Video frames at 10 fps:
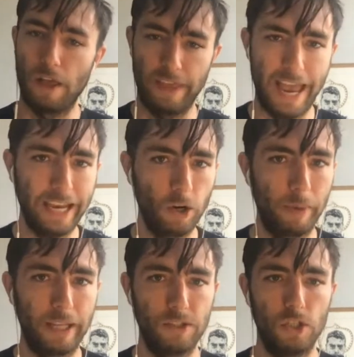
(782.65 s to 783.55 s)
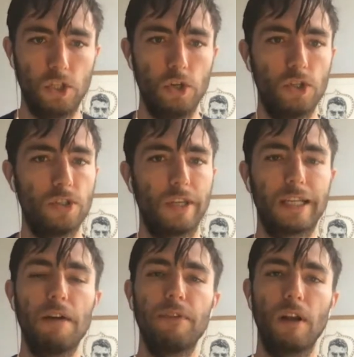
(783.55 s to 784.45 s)
the economic institutions that
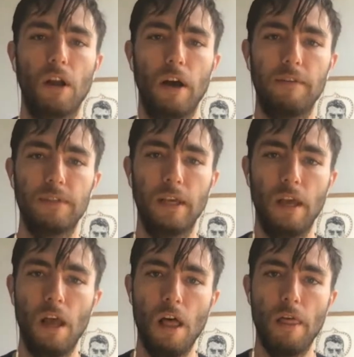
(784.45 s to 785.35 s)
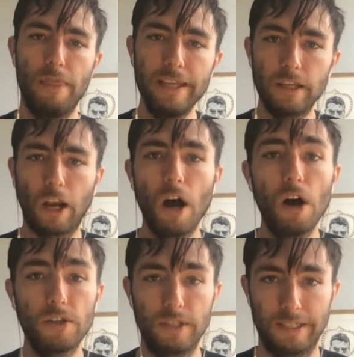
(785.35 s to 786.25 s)
govern our lives, these are
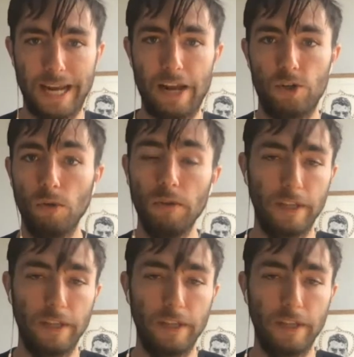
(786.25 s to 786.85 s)
cast as natural.